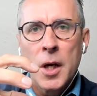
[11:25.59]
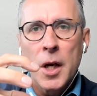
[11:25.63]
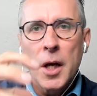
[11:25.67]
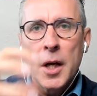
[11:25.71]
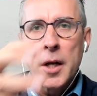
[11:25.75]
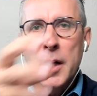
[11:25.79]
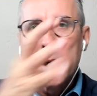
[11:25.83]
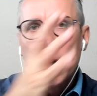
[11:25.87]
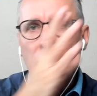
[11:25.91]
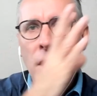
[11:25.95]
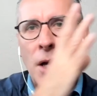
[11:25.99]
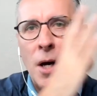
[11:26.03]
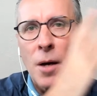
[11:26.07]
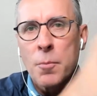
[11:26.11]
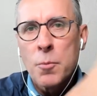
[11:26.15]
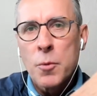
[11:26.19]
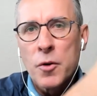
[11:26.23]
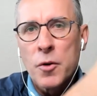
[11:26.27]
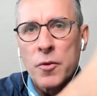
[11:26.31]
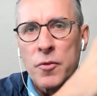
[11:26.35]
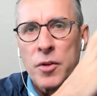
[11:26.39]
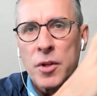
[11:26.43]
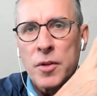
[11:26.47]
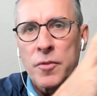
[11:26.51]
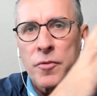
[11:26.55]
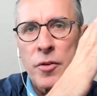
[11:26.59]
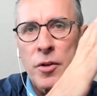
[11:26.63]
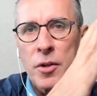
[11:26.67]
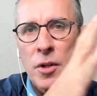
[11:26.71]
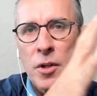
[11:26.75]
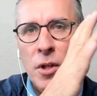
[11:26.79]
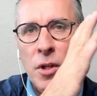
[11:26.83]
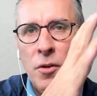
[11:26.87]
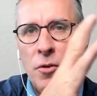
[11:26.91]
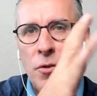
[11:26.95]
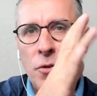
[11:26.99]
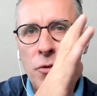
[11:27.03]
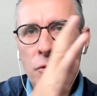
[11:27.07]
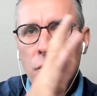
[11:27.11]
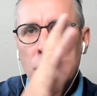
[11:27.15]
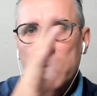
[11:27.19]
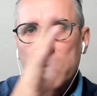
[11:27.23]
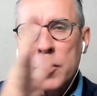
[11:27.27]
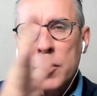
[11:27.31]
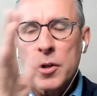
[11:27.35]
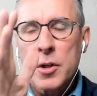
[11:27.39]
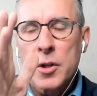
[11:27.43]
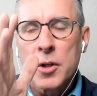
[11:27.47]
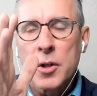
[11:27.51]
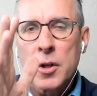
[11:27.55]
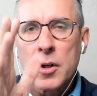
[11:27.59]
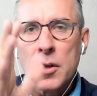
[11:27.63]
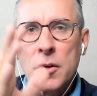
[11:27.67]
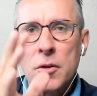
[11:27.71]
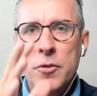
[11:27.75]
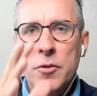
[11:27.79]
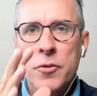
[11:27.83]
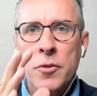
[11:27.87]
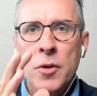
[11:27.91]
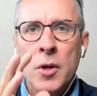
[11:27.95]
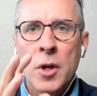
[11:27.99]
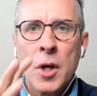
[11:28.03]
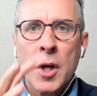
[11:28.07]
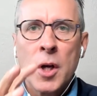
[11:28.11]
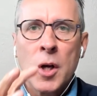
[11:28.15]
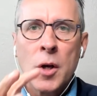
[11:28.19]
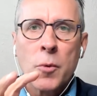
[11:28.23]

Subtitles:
in a number of different industry verticals,